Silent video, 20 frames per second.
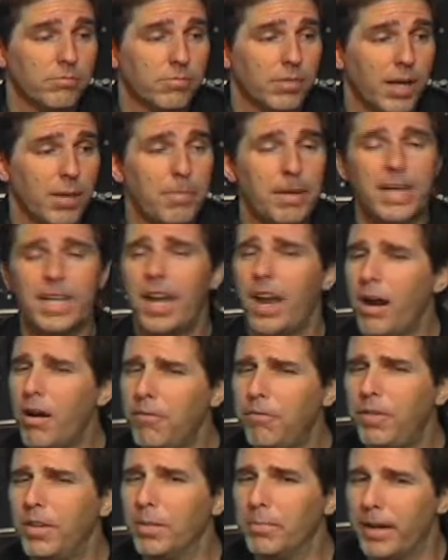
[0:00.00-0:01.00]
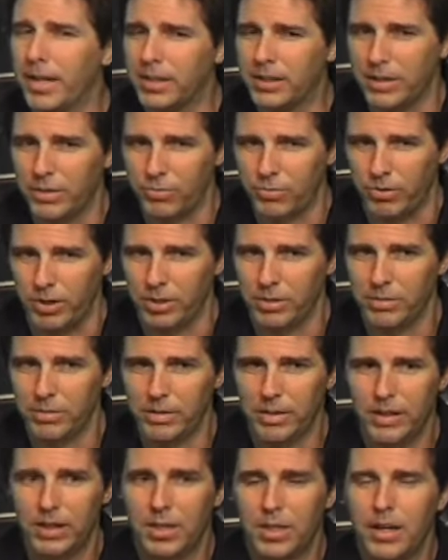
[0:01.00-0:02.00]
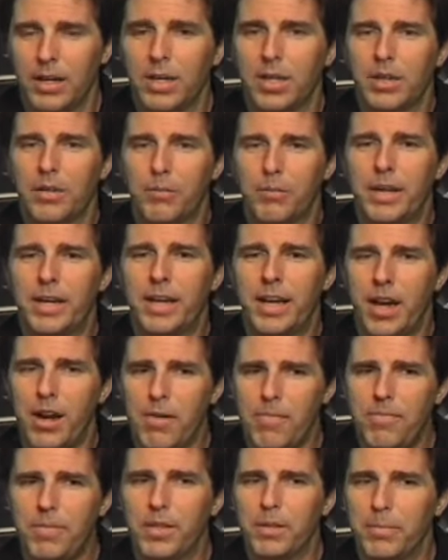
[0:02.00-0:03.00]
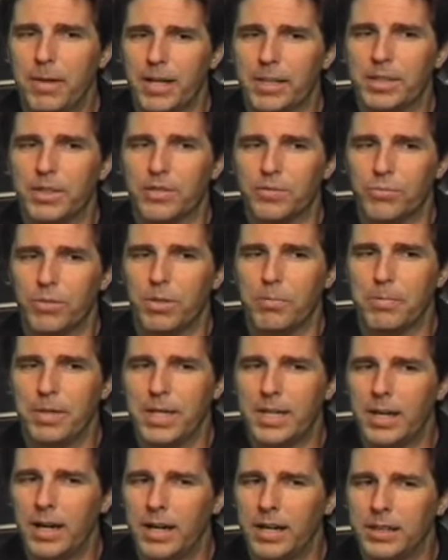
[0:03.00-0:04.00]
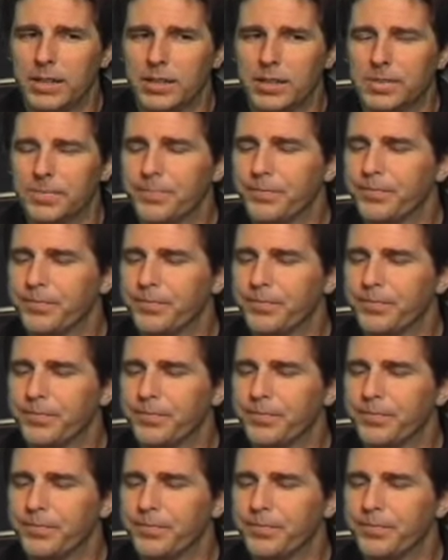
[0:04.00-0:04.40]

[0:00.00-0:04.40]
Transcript: And be careful about this one. Be careful about this one because